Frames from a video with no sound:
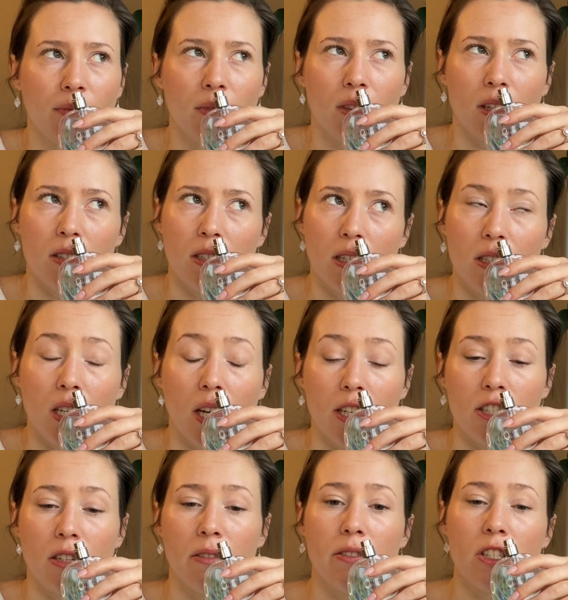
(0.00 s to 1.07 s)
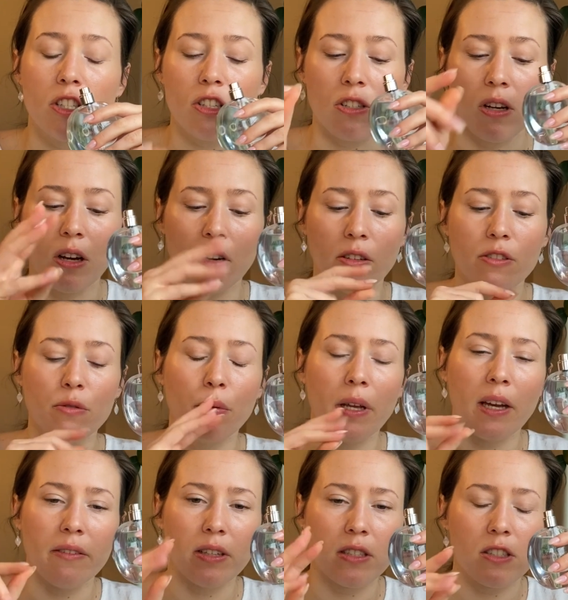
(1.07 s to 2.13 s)
There's a touch of salt. We
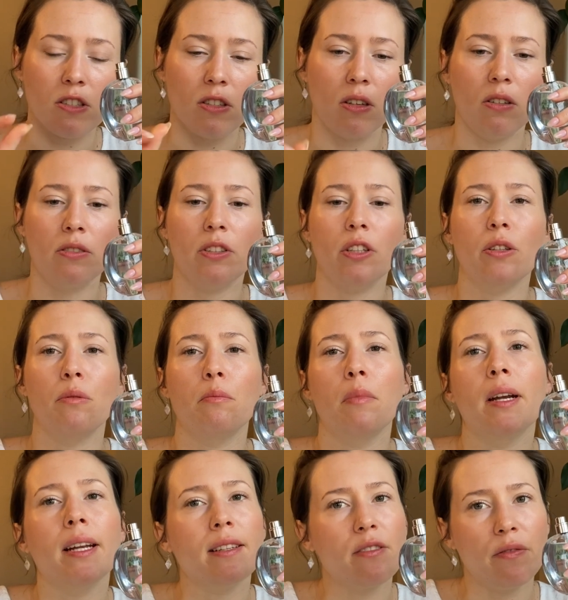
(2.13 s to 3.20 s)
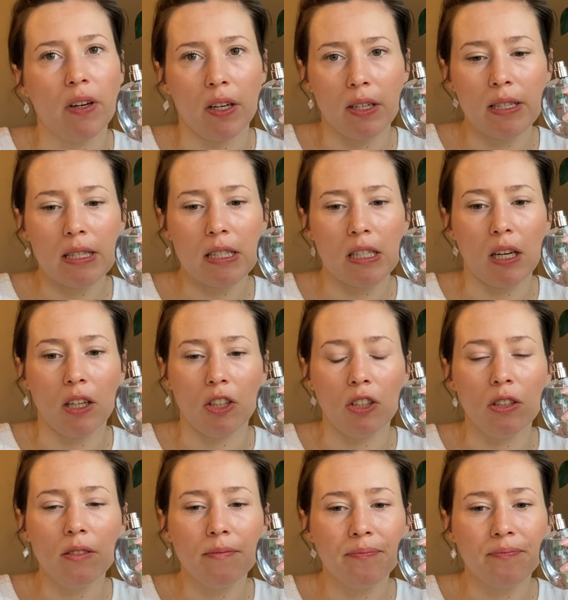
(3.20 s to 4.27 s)
have a salt note, but it's very
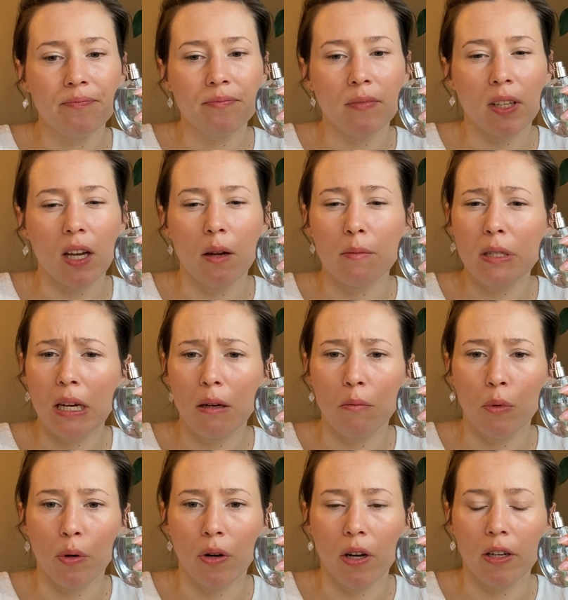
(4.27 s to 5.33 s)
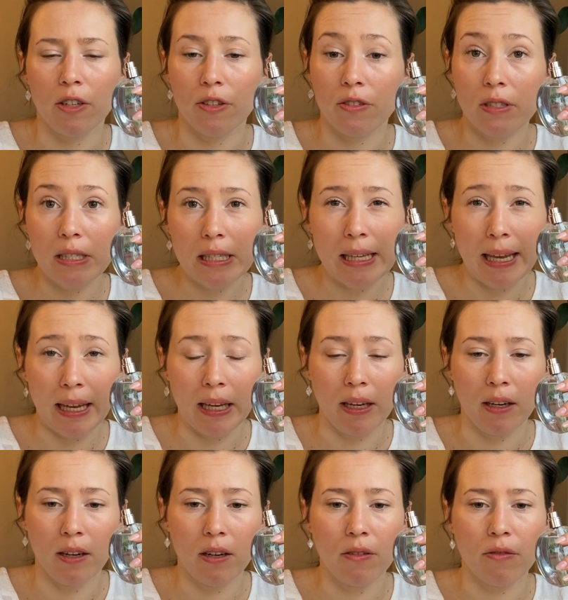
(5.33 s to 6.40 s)
subtle. Comes out more on your
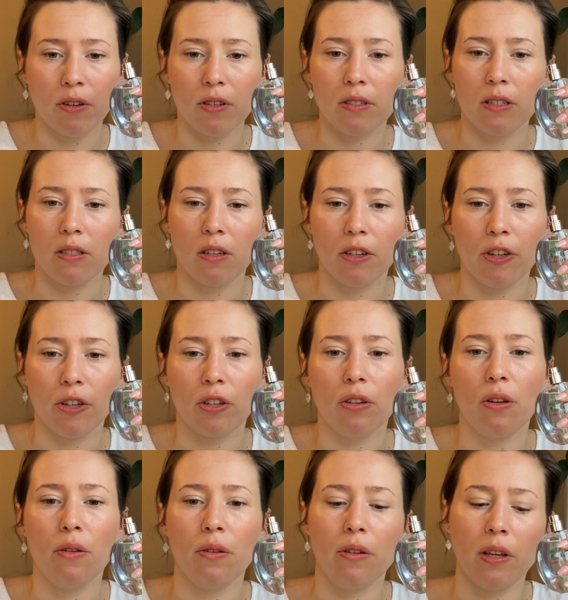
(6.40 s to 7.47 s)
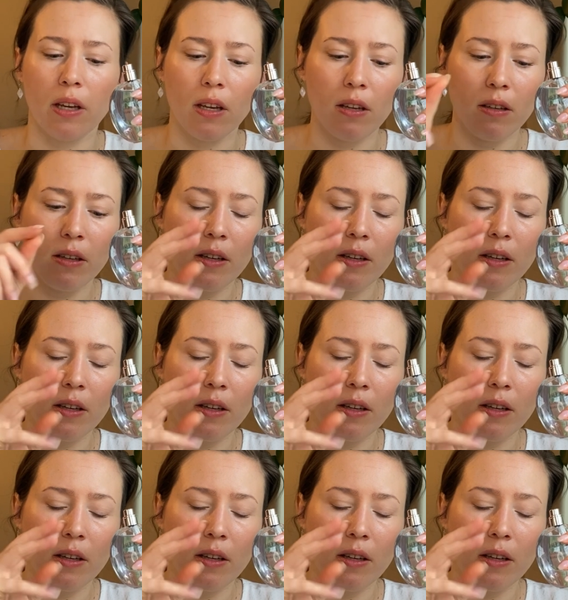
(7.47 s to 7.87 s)
skin versus on your clothing.